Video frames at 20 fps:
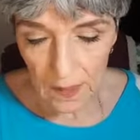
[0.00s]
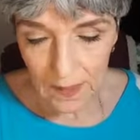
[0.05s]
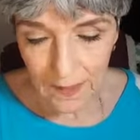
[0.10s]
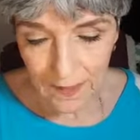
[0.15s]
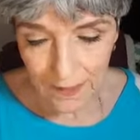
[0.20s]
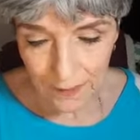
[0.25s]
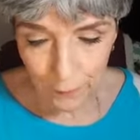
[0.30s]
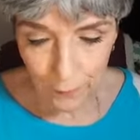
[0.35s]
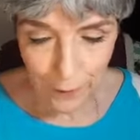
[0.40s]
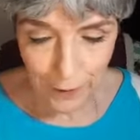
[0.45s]

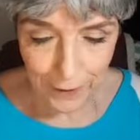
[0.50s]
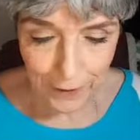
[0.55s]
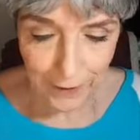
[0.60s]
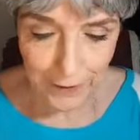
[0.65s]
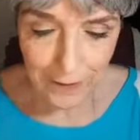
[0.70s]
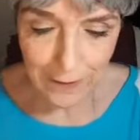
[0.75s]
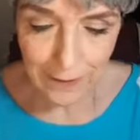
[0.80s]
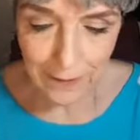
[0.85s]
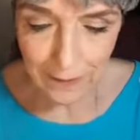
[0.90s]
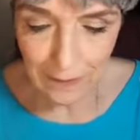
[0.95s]

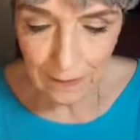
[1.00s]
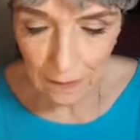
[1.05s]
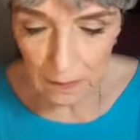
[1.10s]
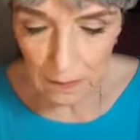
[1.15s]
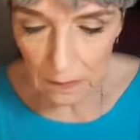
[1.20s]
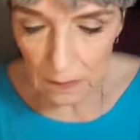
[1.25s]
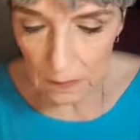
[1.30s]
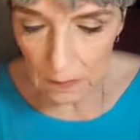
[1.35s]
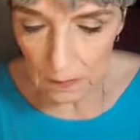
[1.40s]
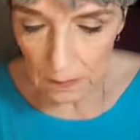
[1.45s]
anyway,
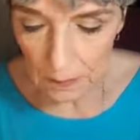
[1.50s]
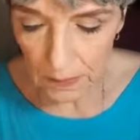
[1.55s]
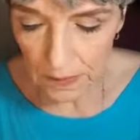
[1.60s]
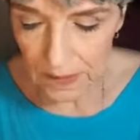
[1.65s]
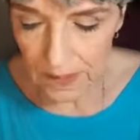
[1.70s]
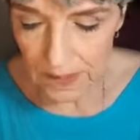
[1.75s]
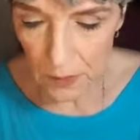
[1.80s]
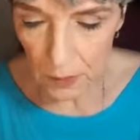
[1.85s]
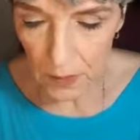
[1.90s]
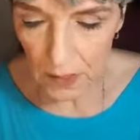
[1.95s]
but
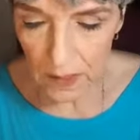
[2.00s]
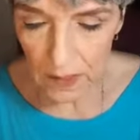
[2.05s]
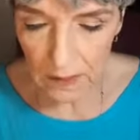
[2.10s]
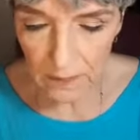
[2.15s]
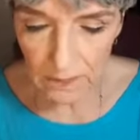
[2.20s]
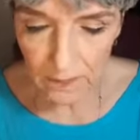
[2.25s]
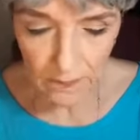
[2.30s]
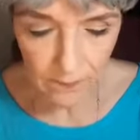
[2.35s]
that's okay.